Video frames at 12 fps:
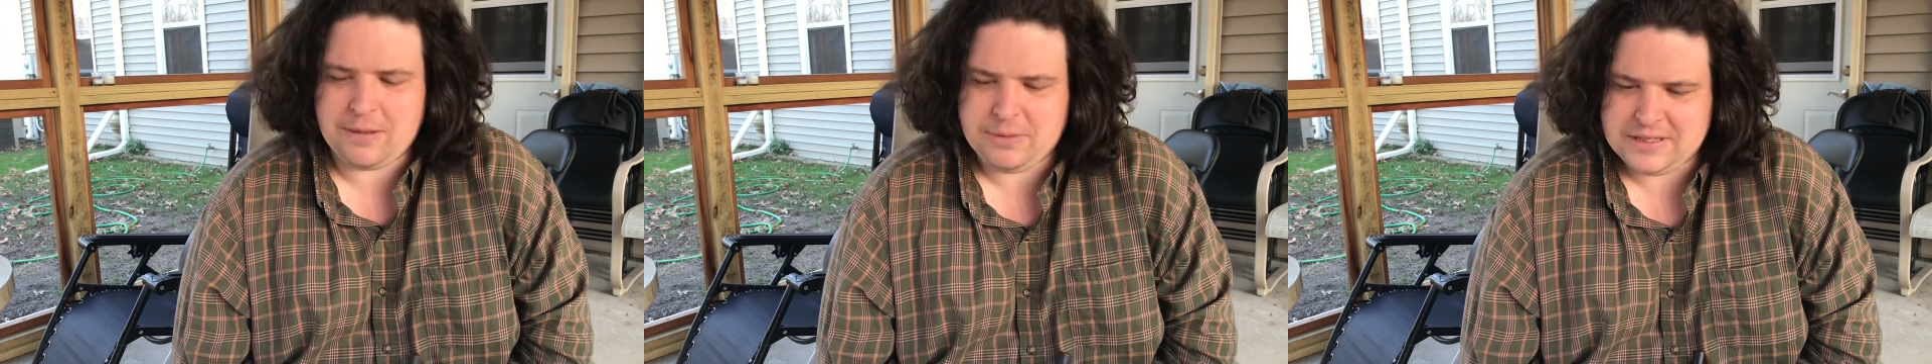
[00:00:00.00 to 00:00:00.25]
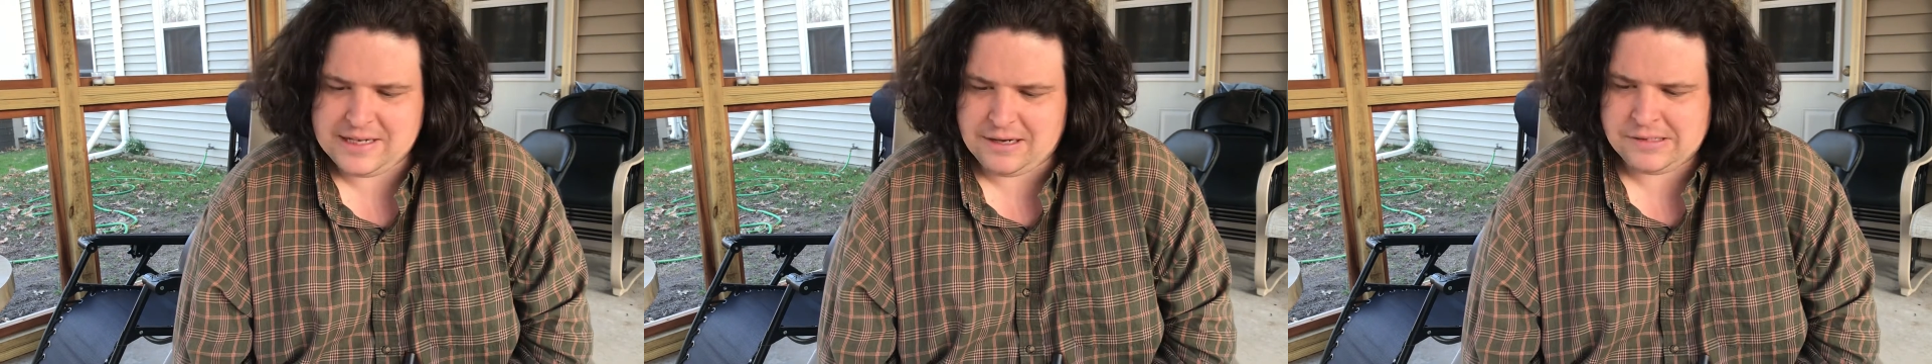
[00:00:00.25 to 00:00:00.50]
I
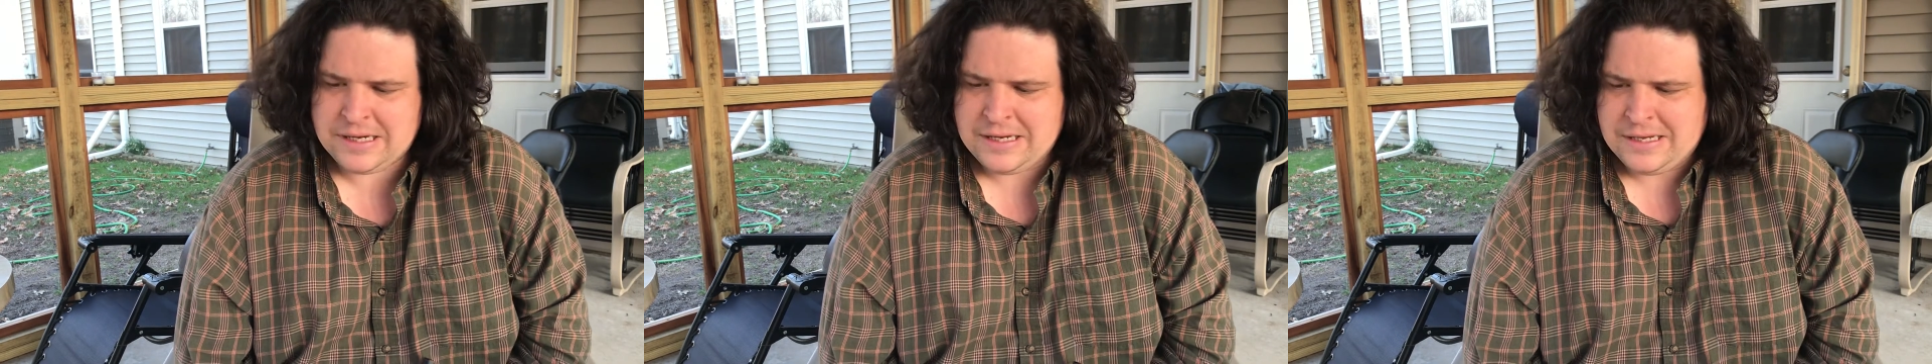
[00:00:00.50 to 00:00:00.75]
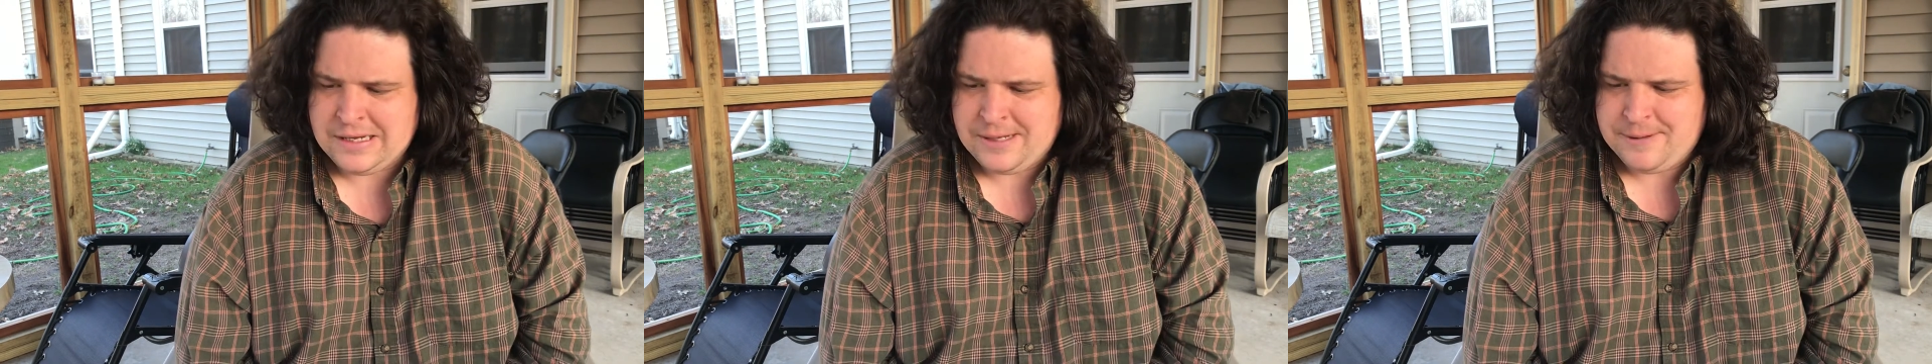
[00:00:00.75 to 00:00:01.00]
put
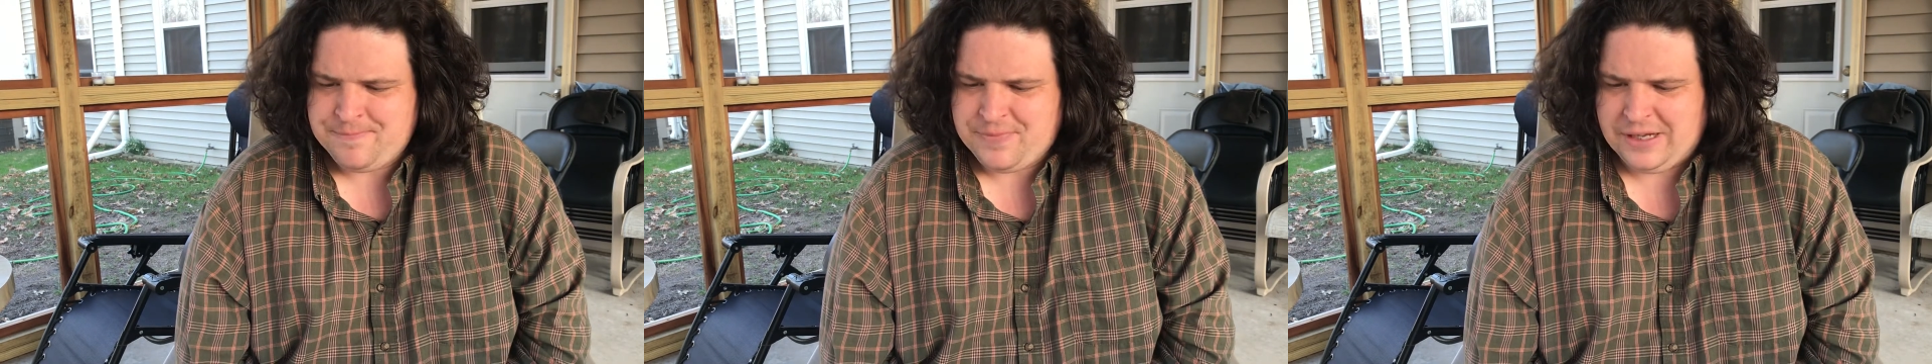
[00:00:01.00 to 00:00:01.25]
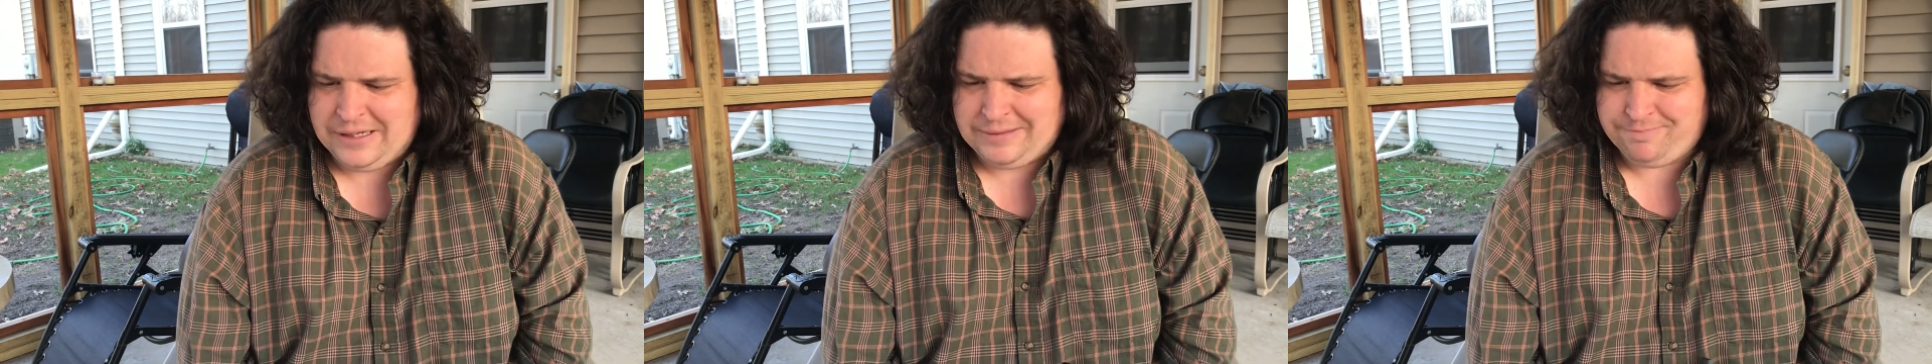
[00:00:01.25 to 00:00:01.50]

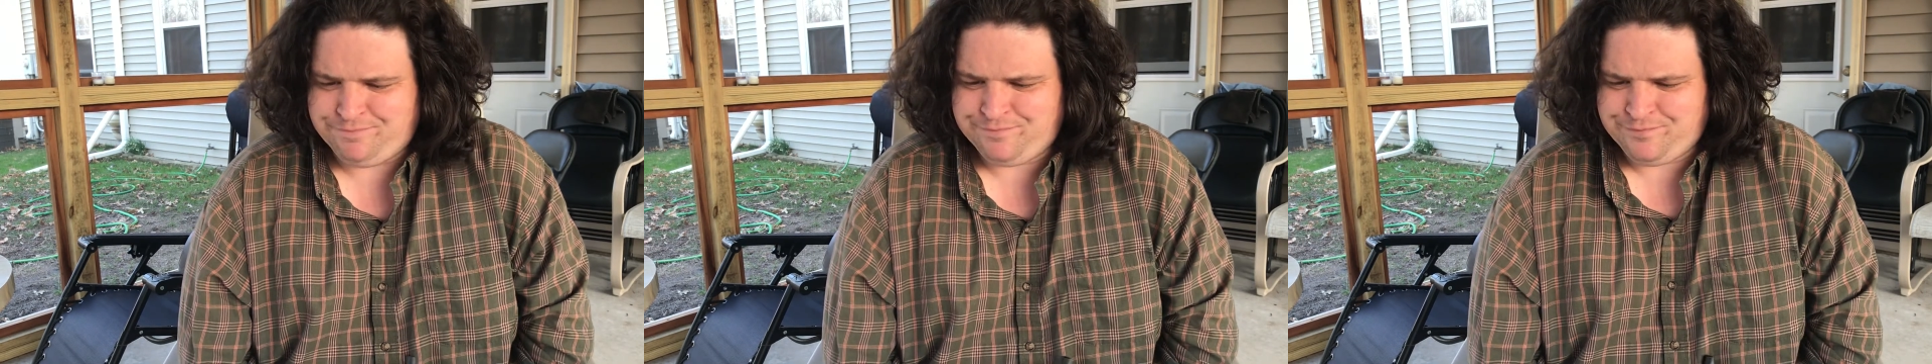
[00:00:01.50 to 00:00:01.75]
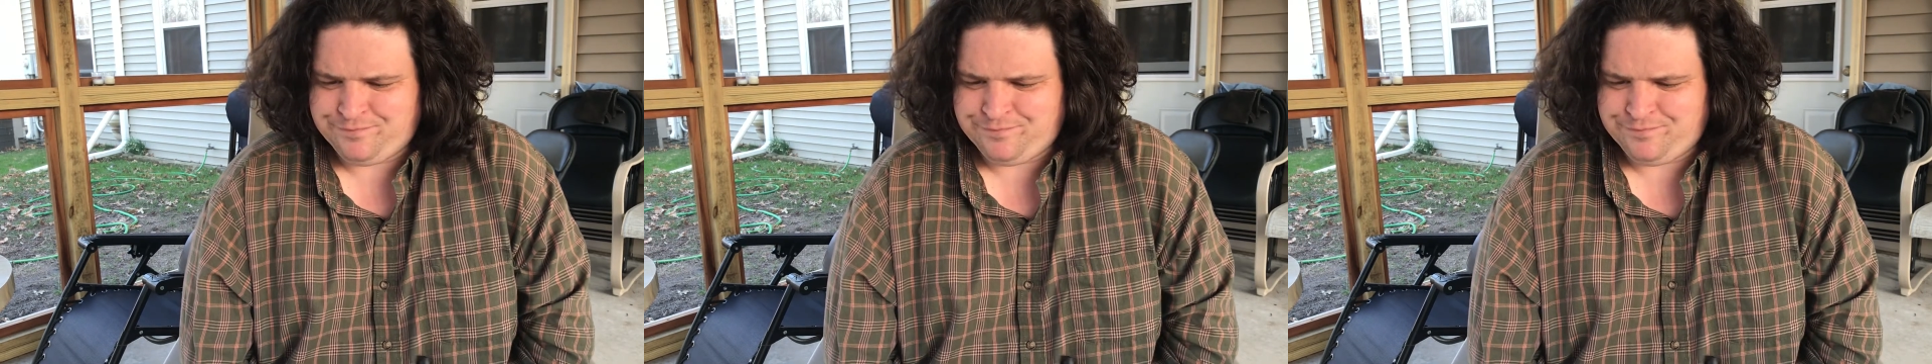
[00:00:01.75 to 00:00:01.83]
down.